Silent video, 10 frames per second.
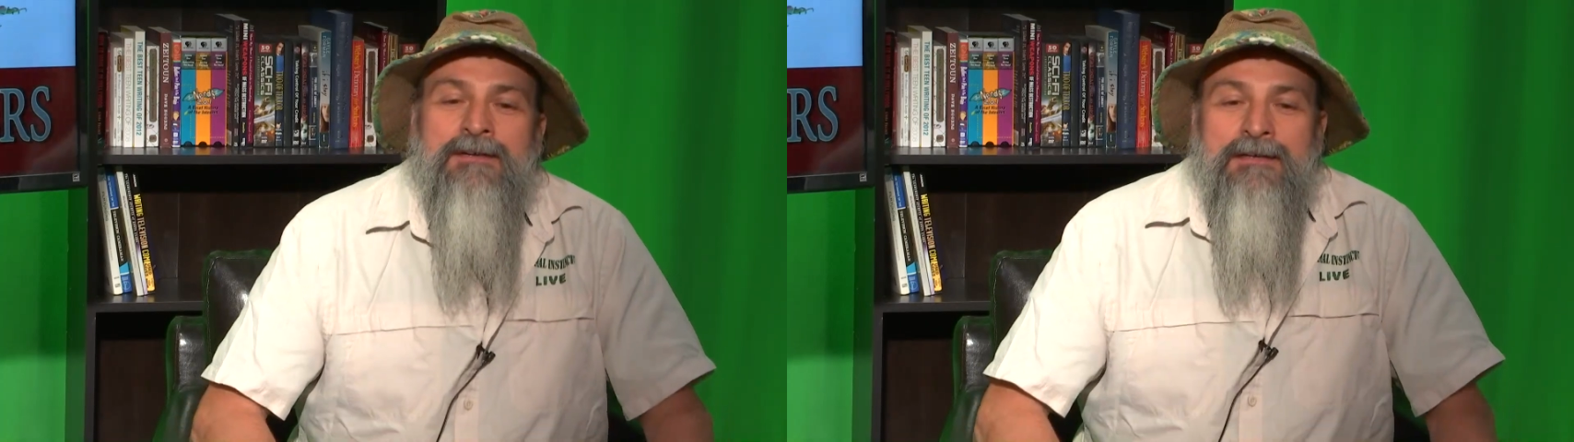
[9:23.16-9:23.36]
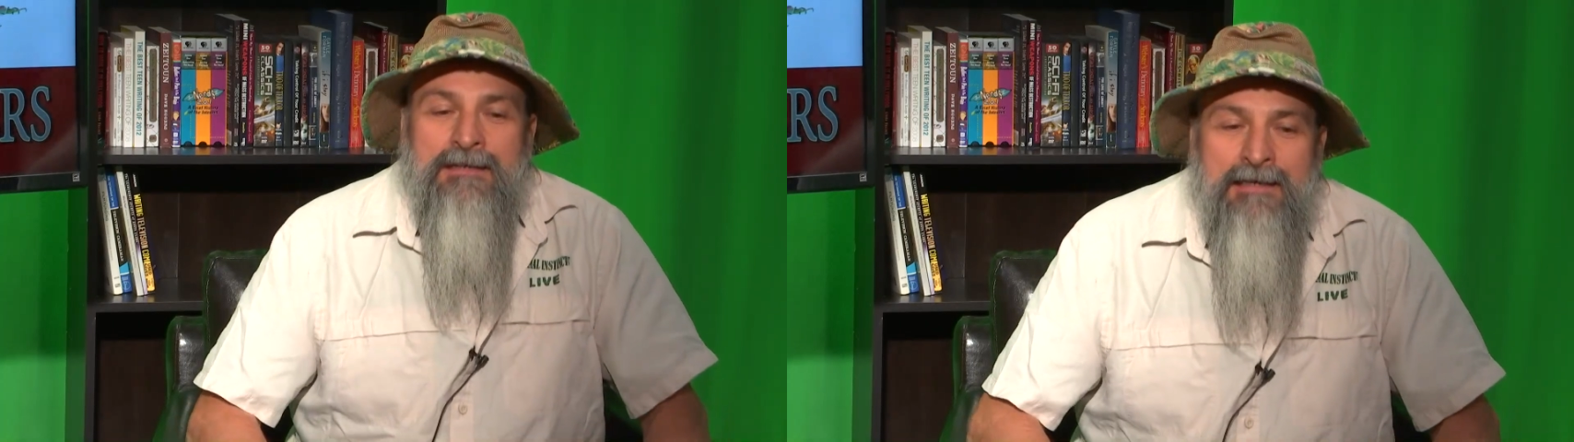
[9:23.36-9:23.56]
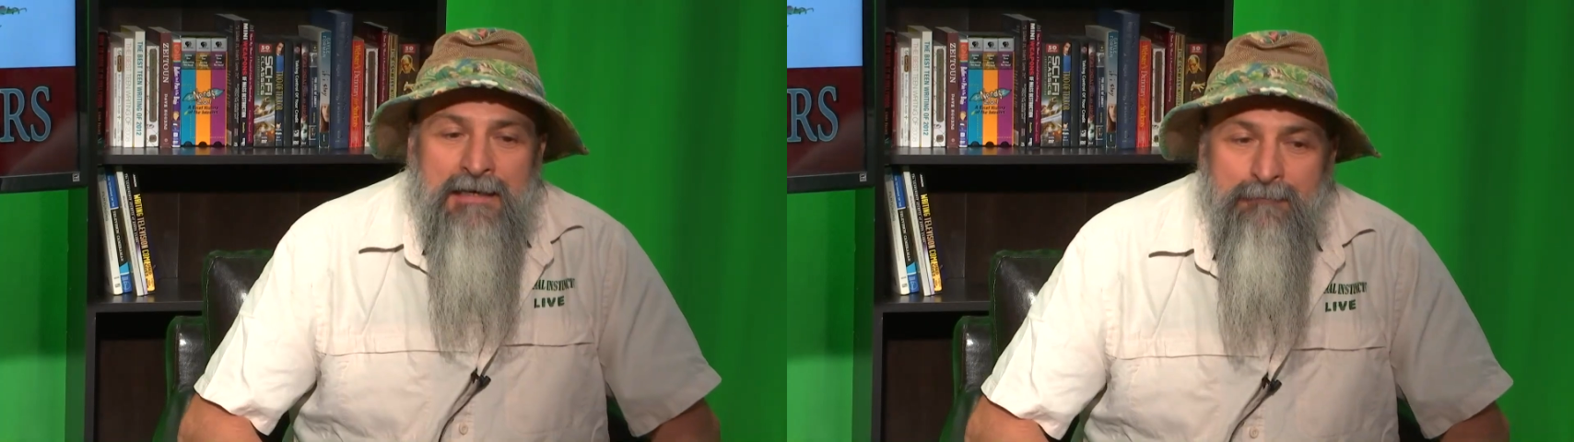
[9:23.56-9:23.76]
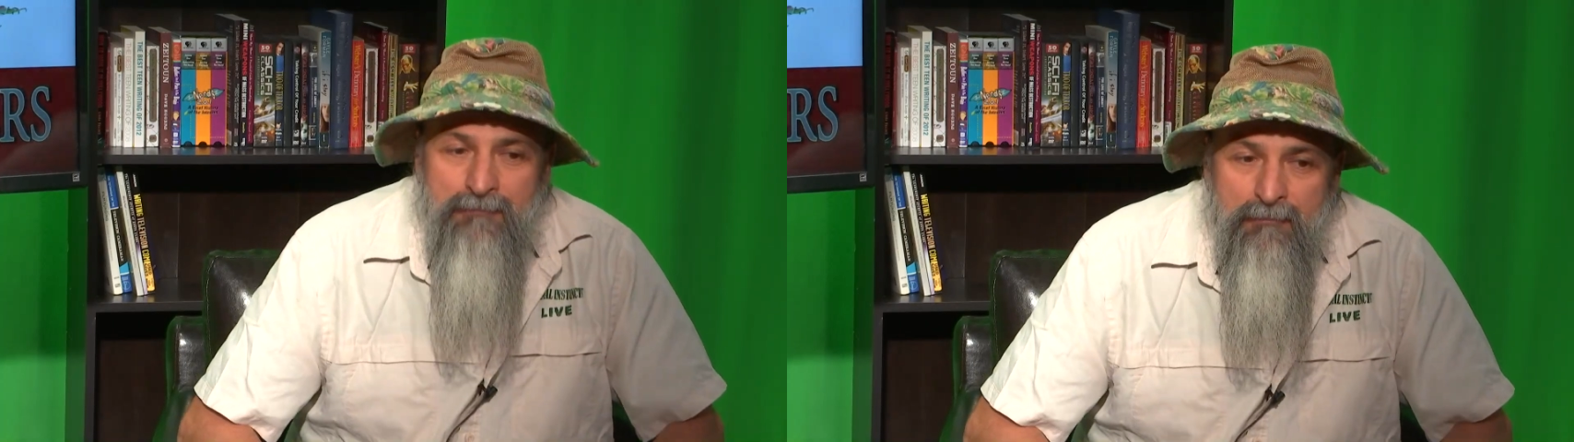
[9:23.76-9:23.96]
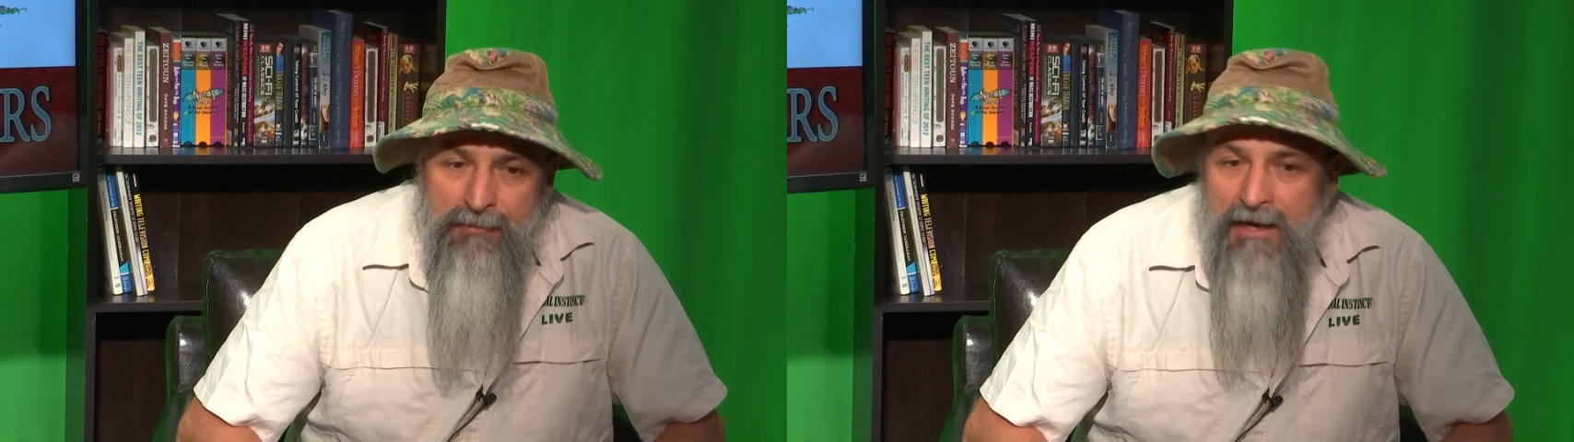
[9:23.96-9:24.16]

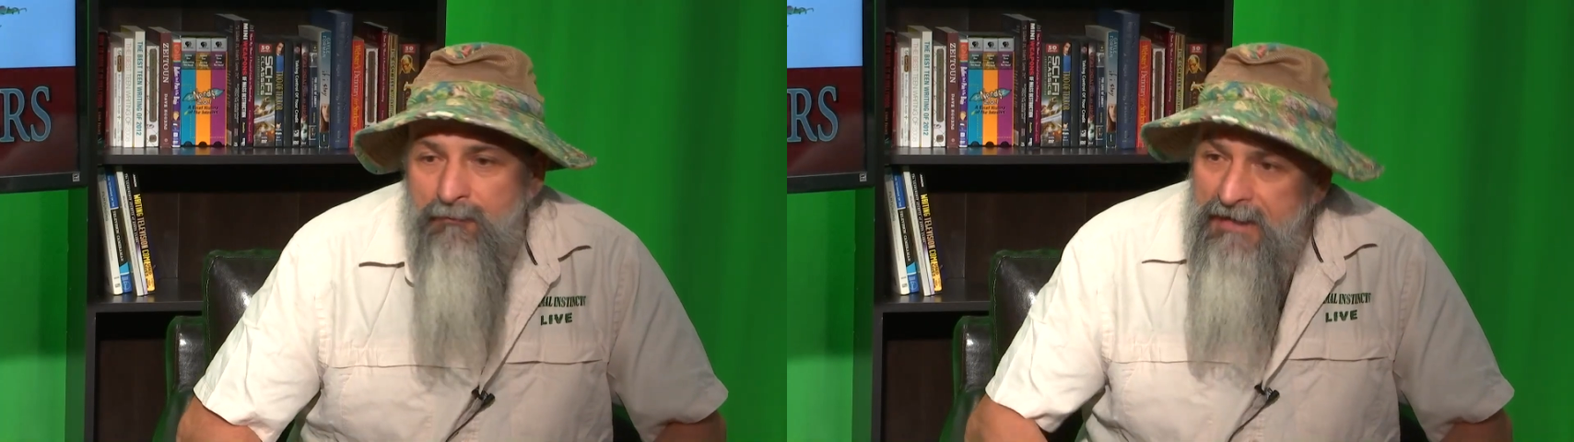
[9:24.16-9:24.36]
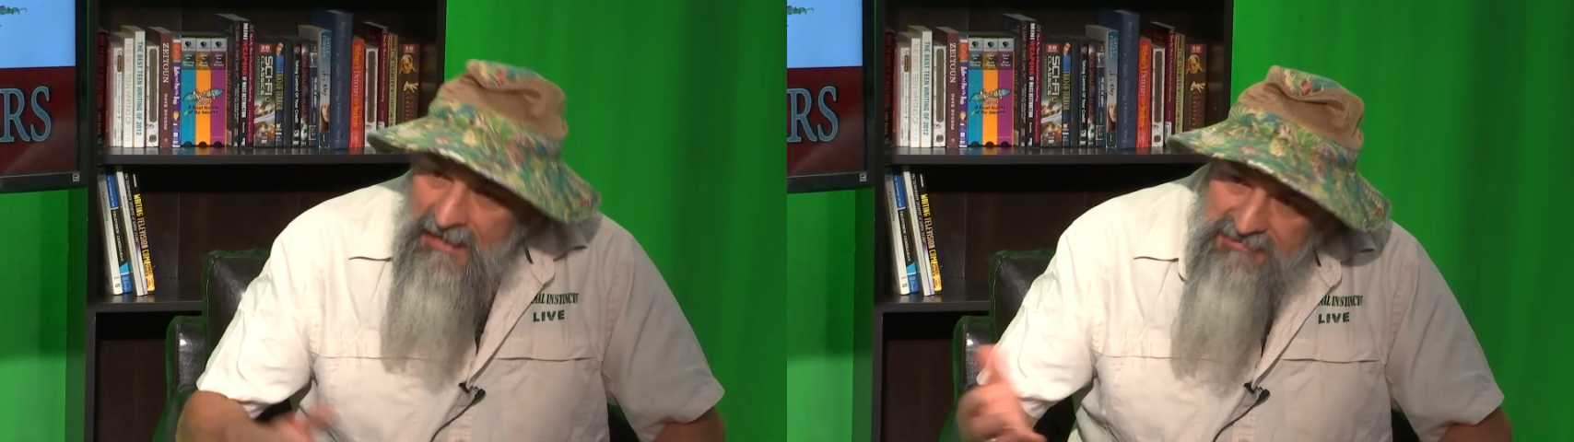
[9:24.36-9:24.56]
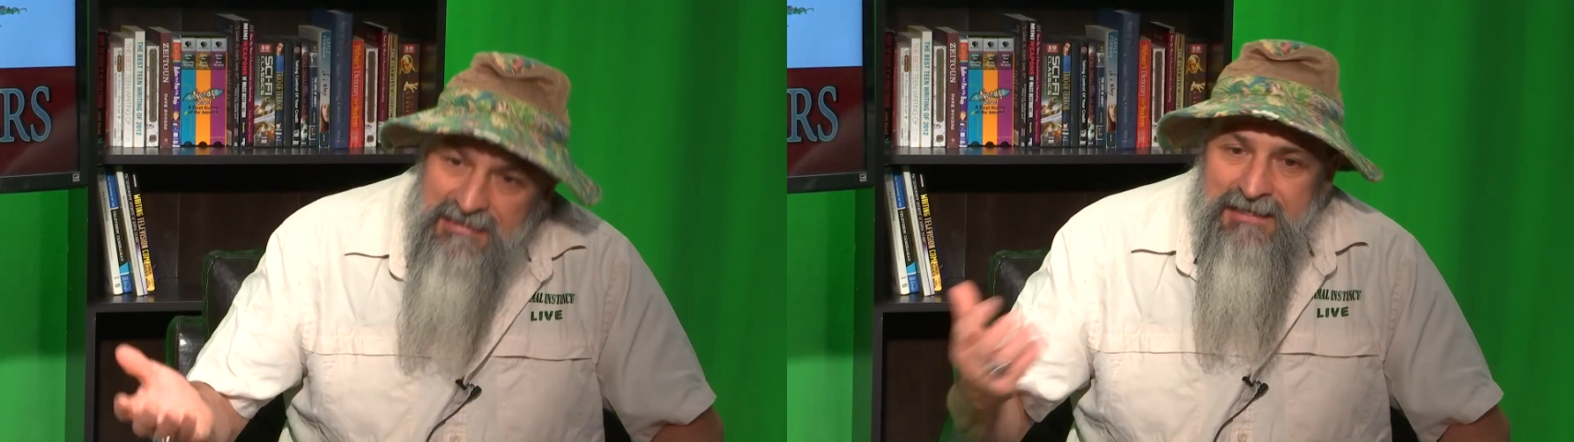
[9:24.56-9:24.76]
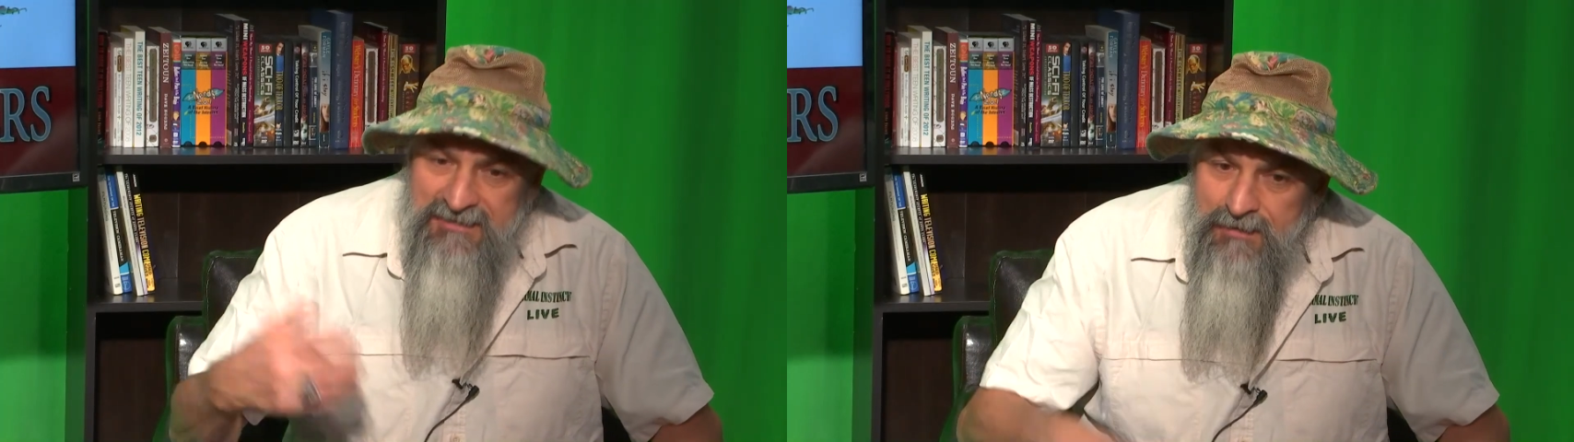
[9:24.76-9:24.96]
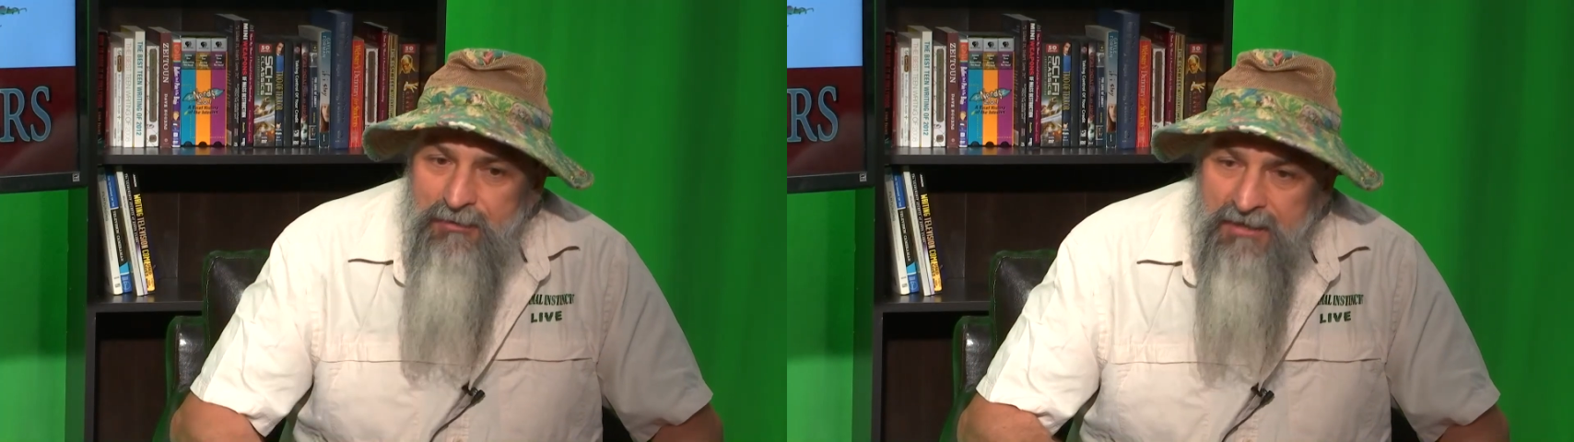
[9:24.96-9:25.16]
But we had to get
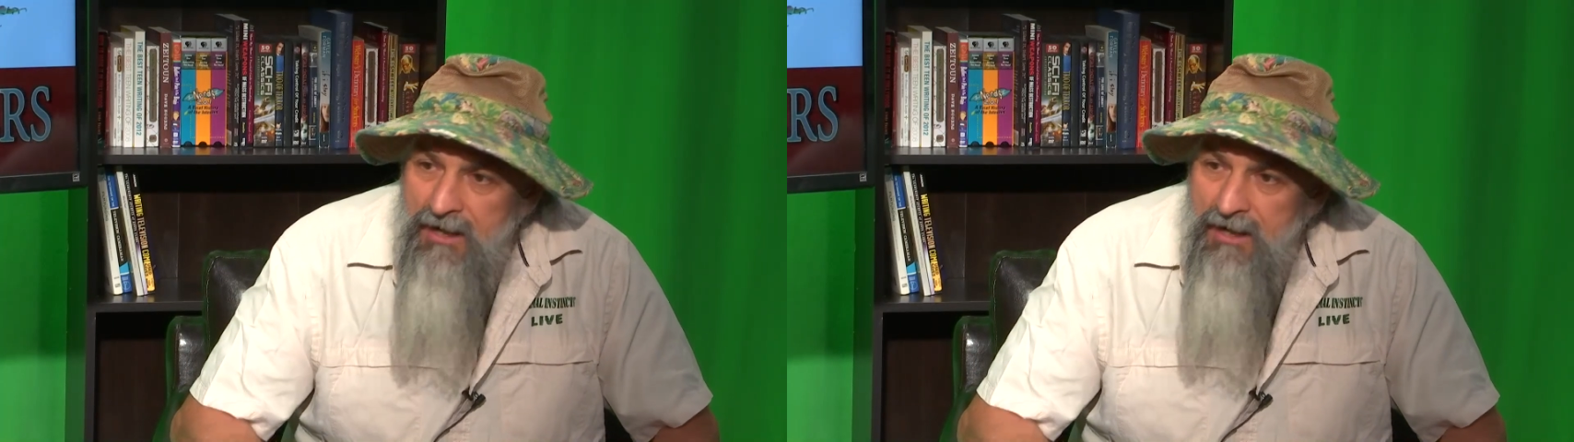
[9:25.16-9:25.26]
someone to